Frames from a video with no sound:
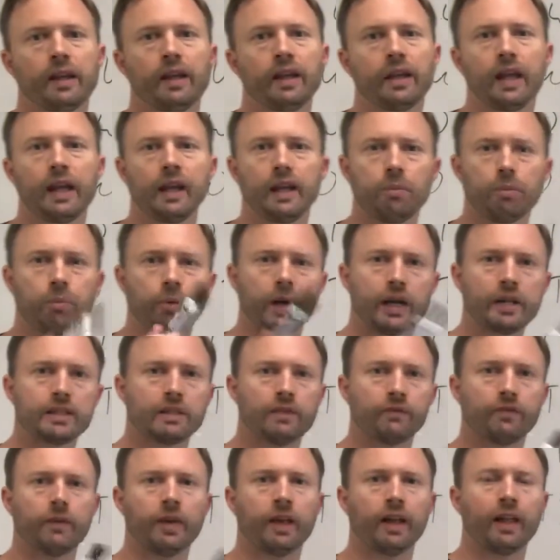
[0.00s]
Any price that
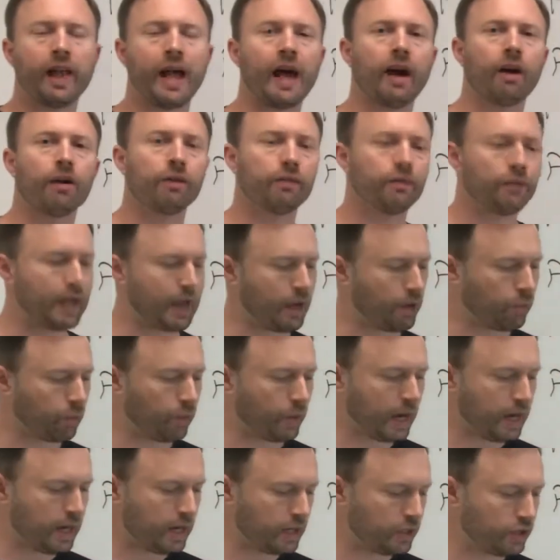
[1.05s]
fell out of that
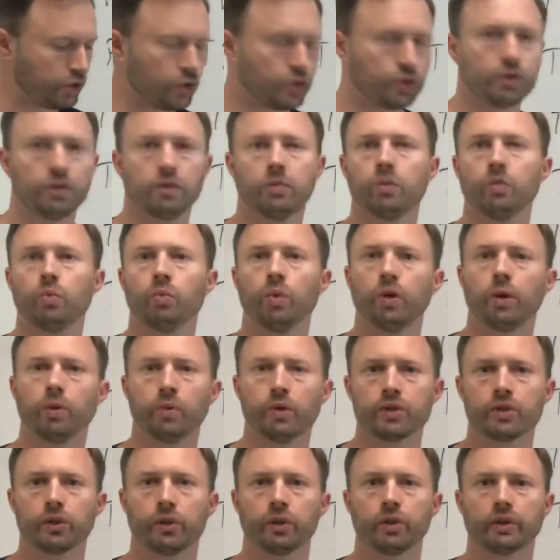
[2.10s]
range would
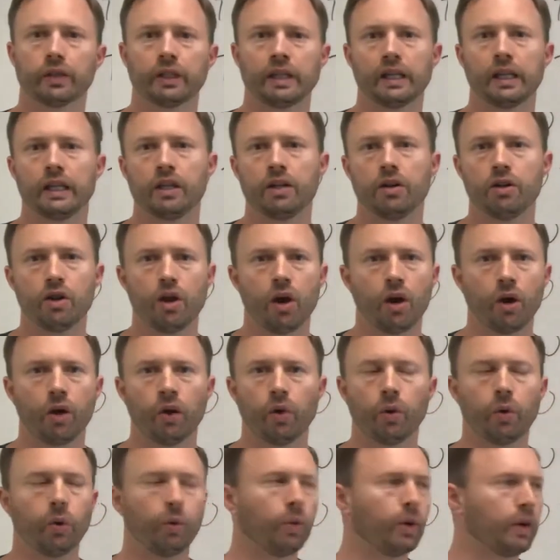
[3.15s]
result in
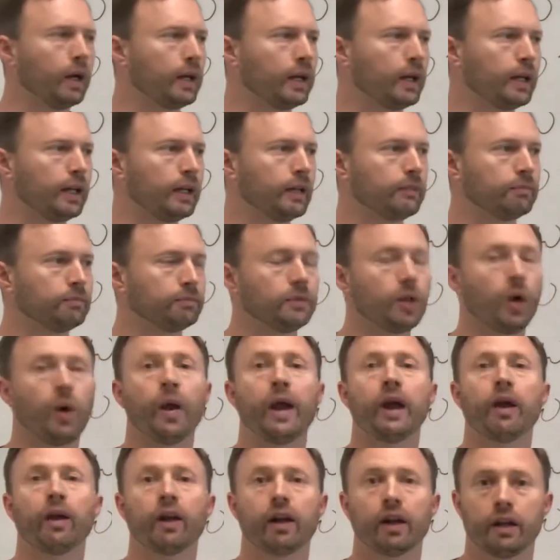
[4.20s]
no
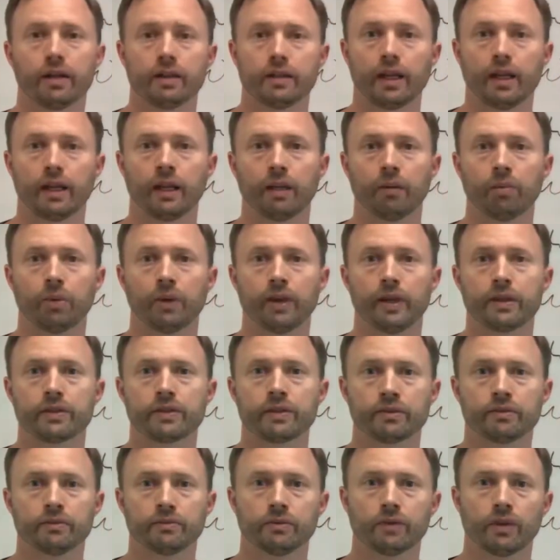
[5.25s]
haircut taking
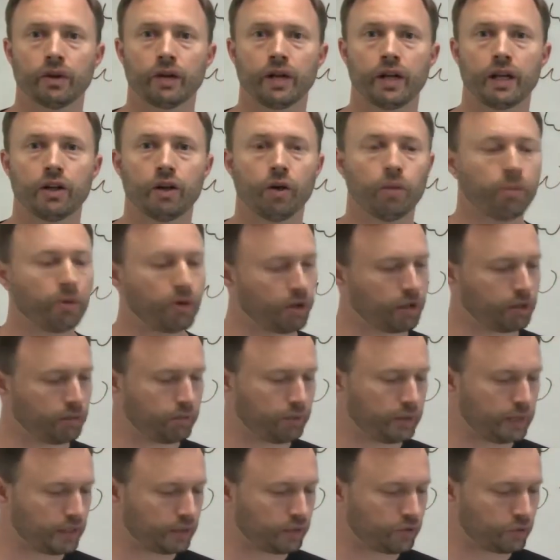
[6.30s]
place. All right, no bargain
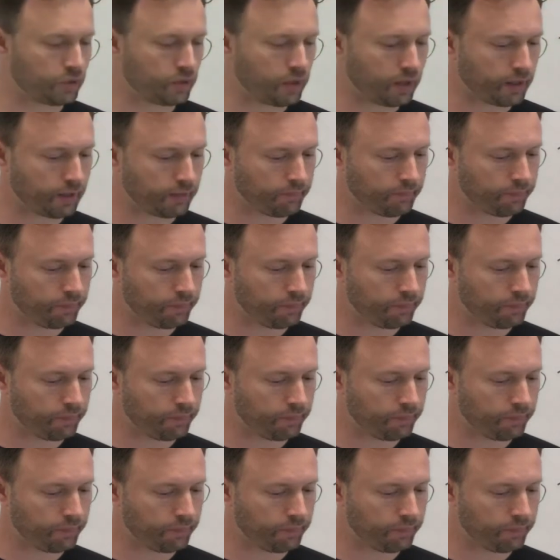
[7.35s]
being struck.